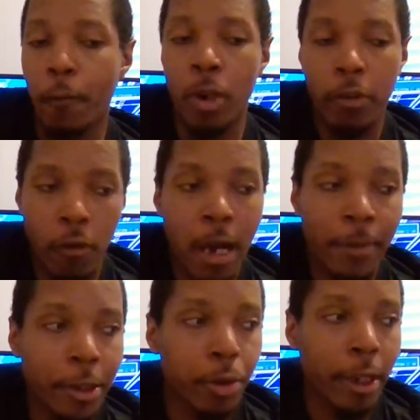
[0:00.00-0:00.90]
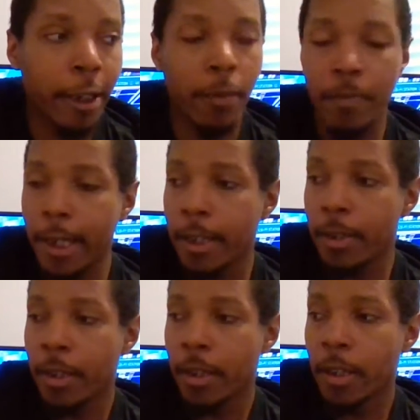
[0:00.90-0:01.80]
for a crime that you didn't
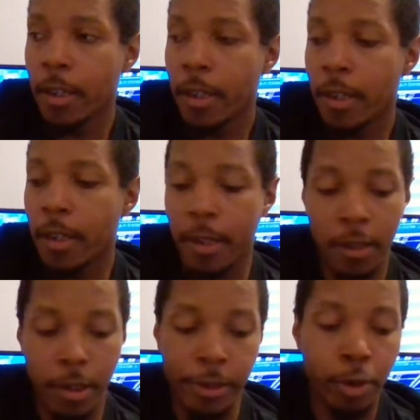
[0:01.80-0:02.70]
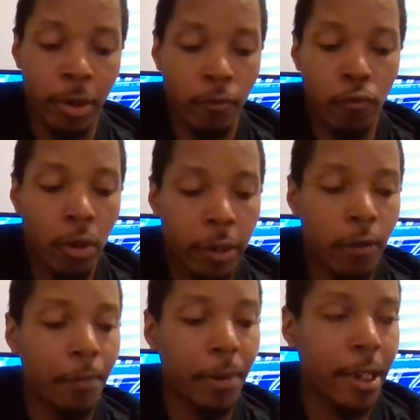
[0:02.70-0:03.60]
commit, is going to ruin
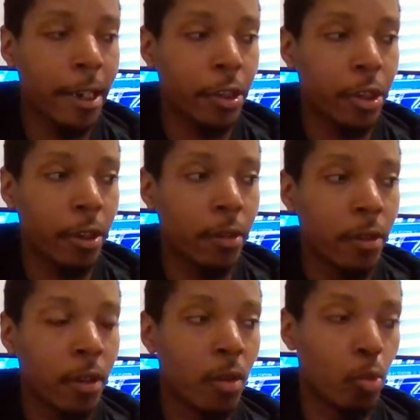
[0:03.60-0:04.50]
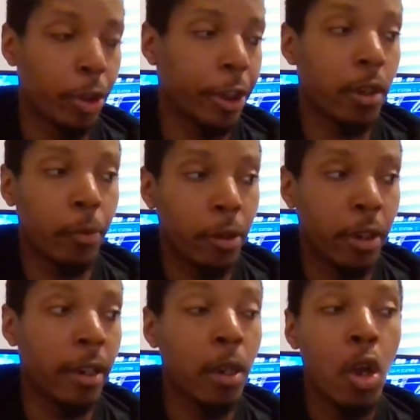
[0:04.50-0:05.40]
your reputation with the
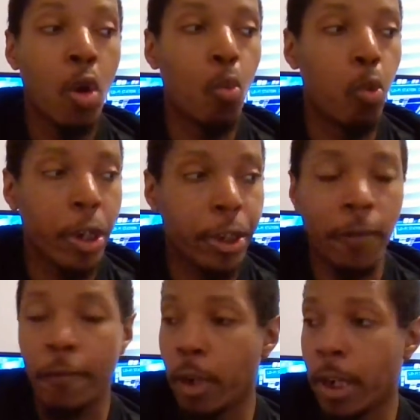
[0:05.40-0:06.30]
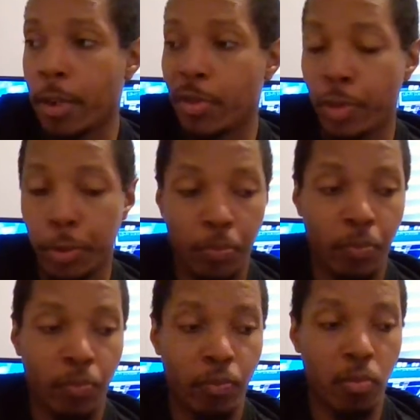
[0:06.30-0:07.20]
community, with your friends,
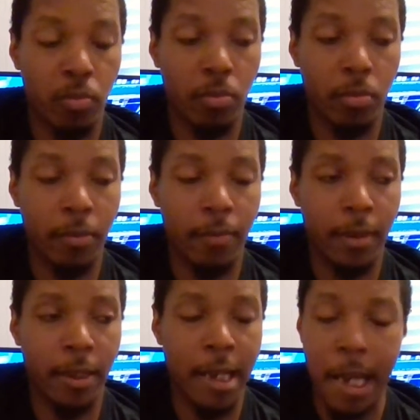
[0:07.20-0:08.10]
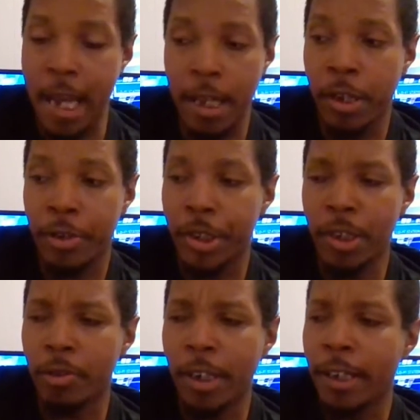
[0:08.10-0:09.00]
and you're
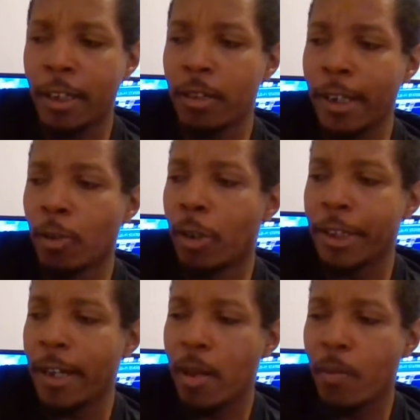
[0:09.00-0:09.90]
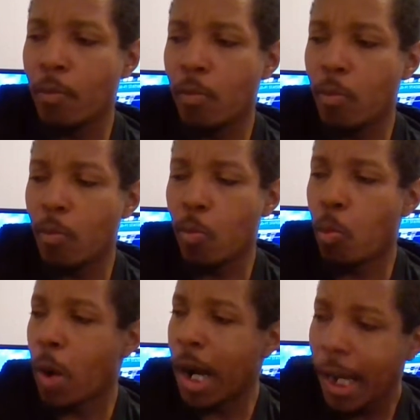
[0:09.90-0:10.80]
still trying to cling on to him.
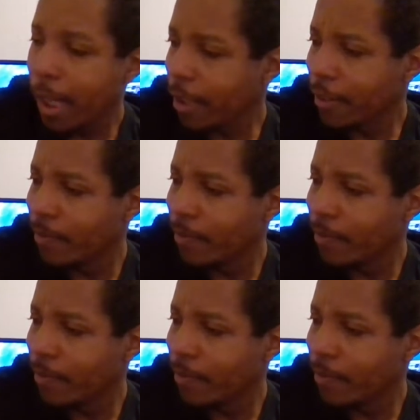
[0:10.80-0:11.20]
Why?